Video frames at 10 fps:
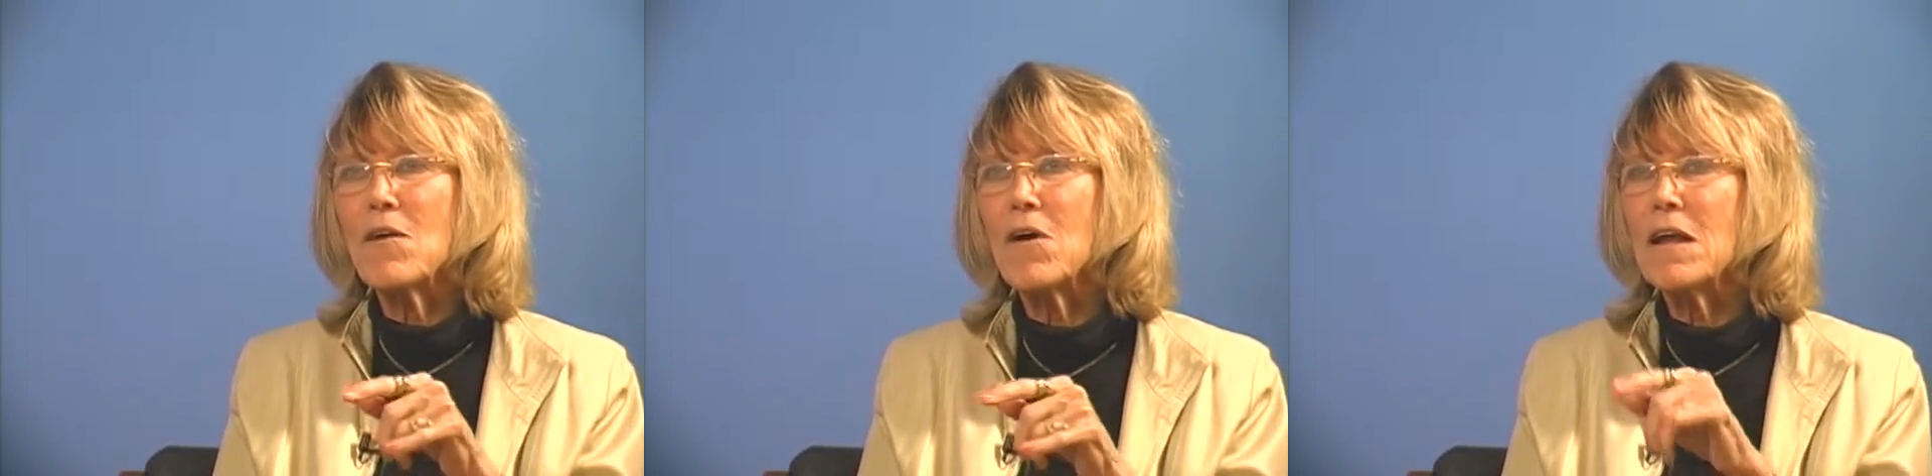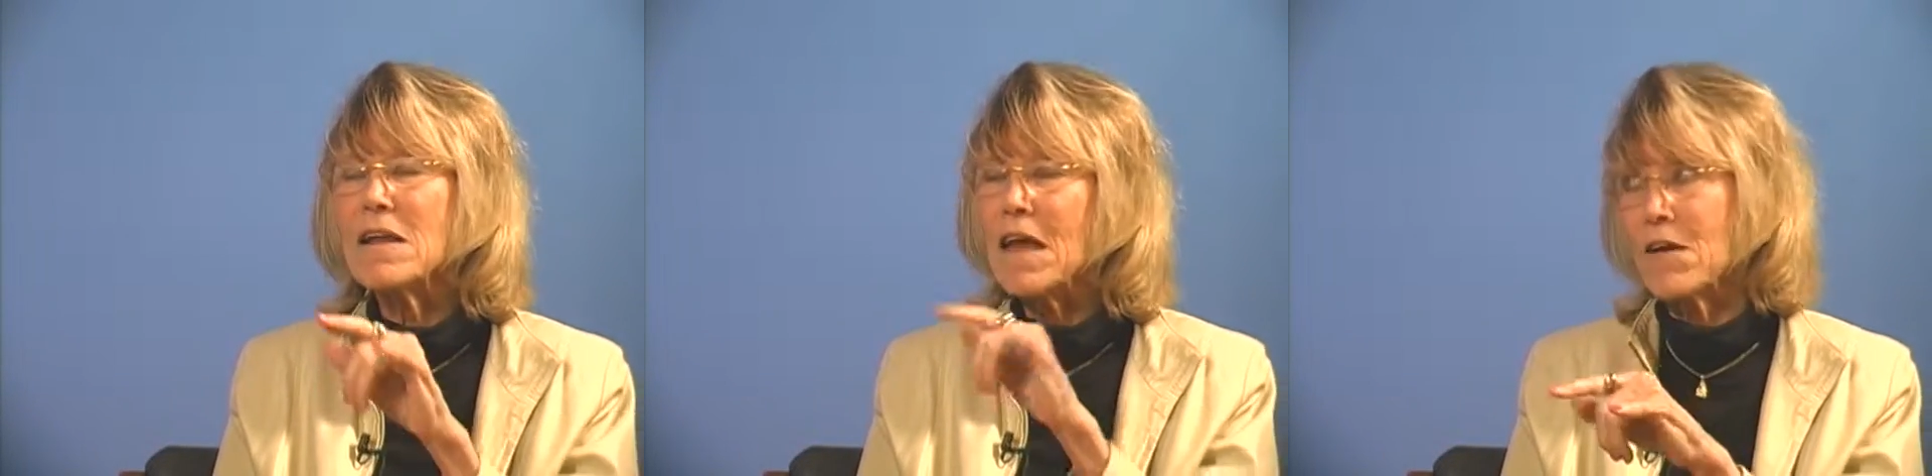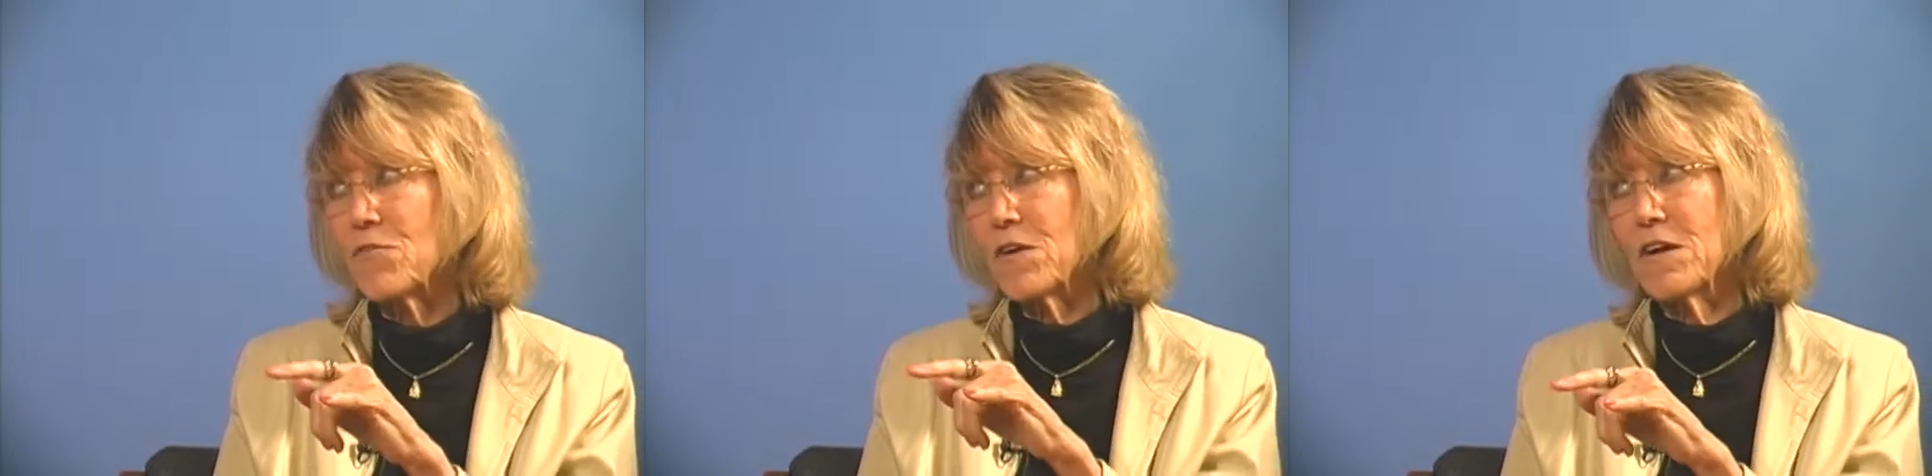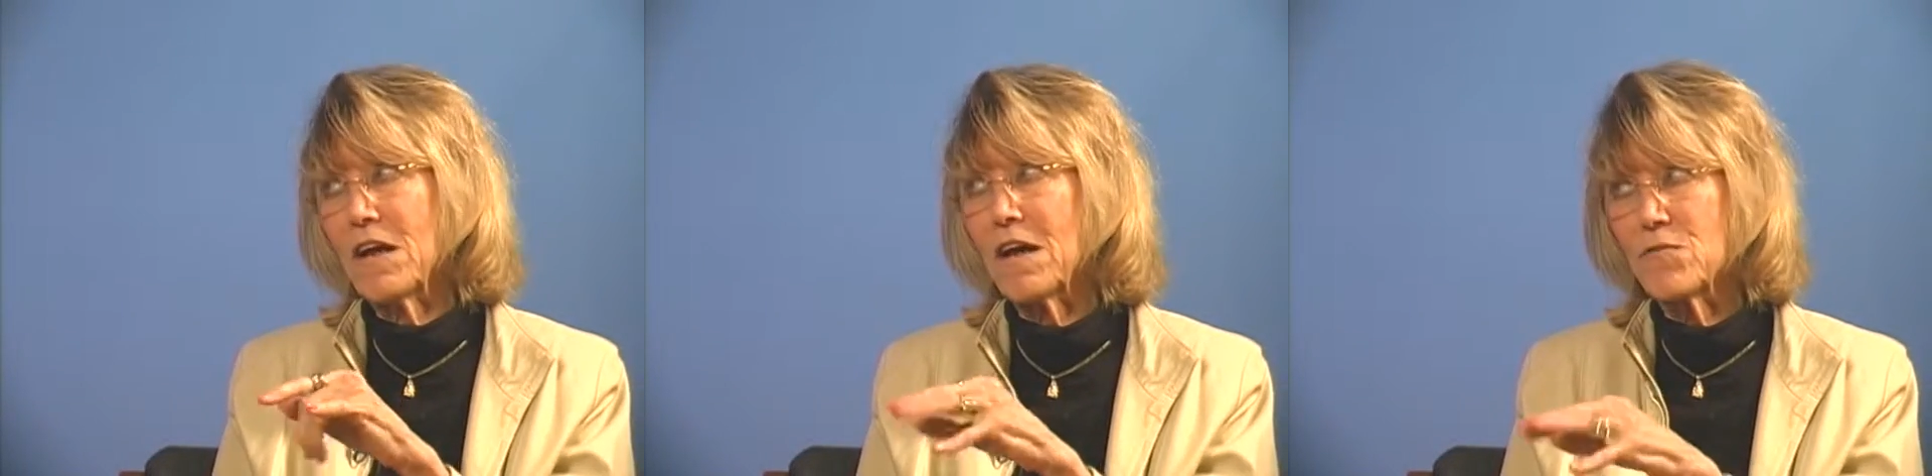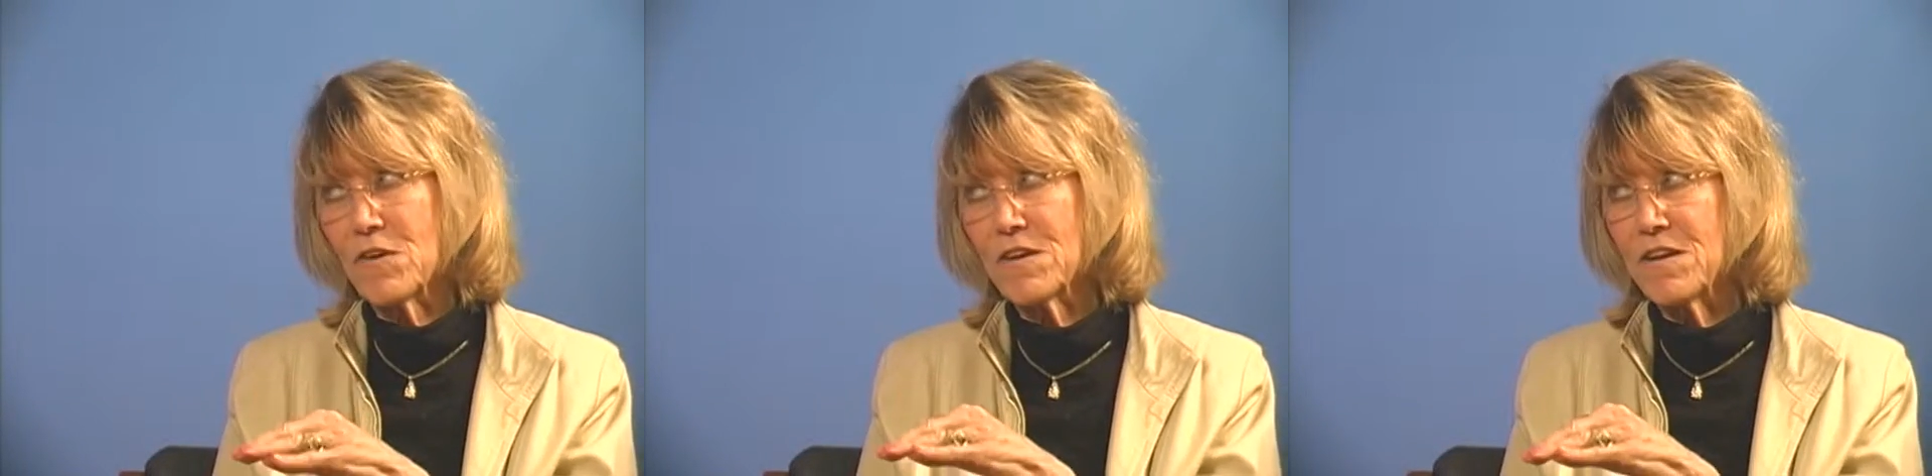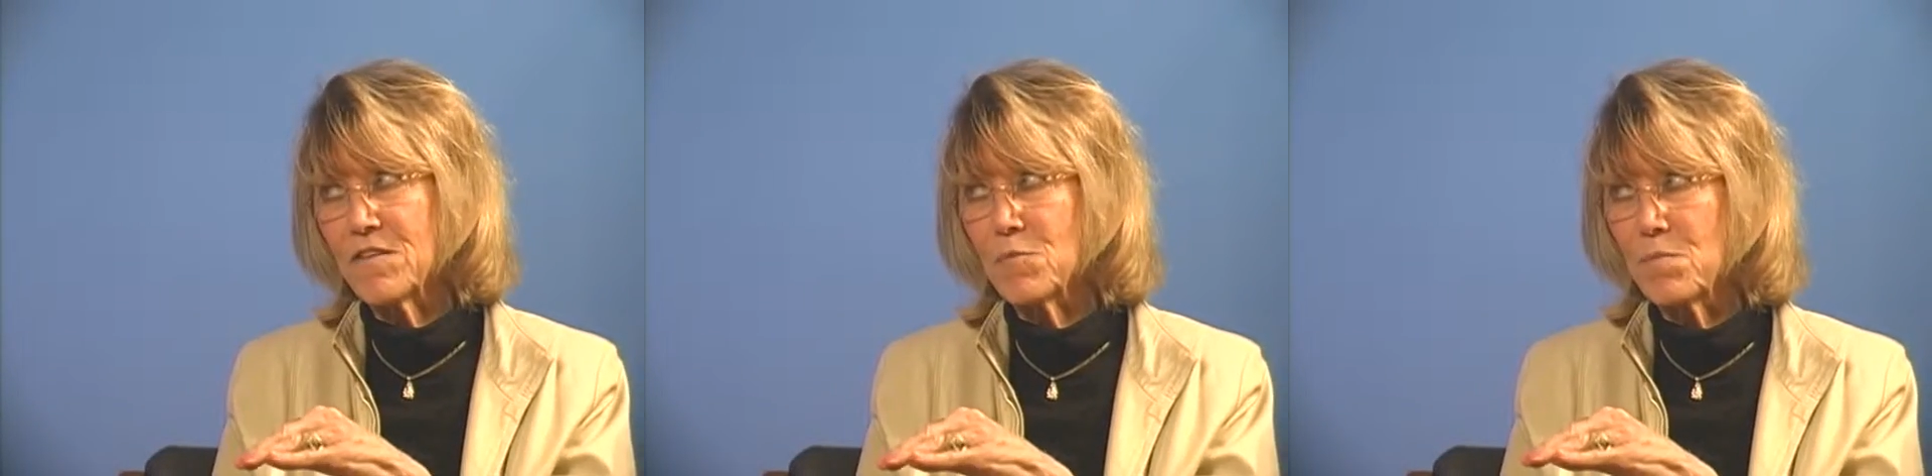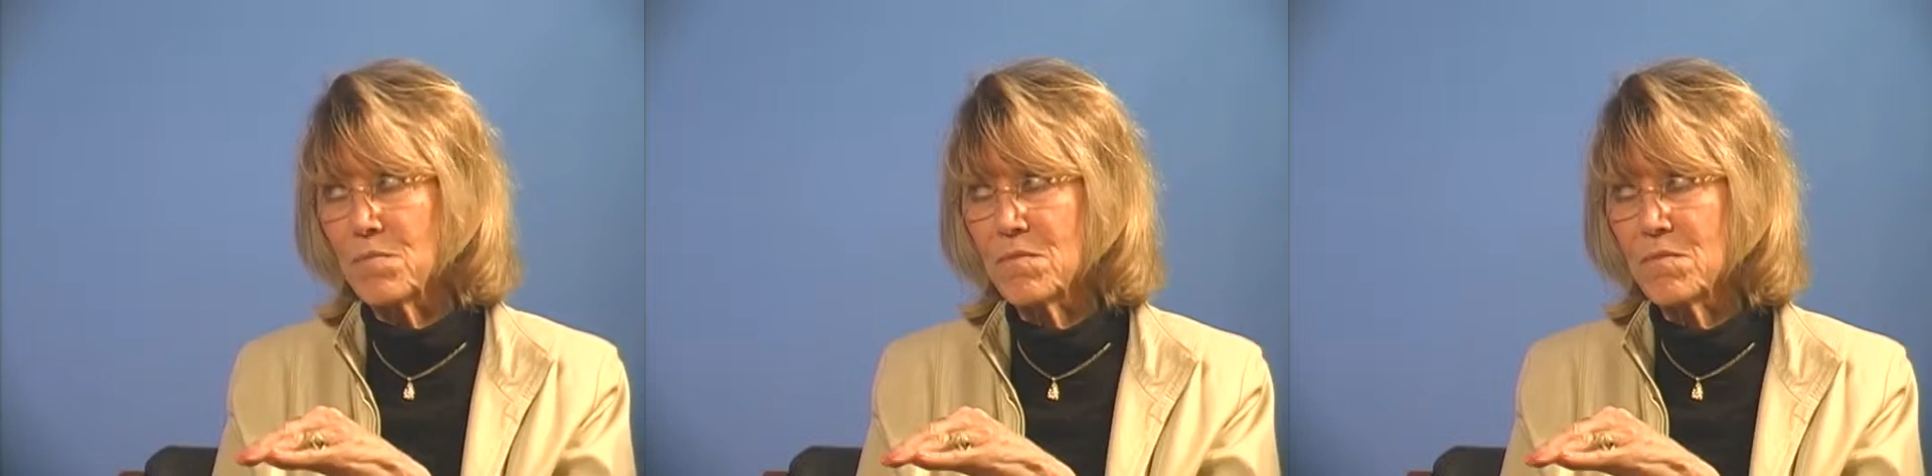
and Africa is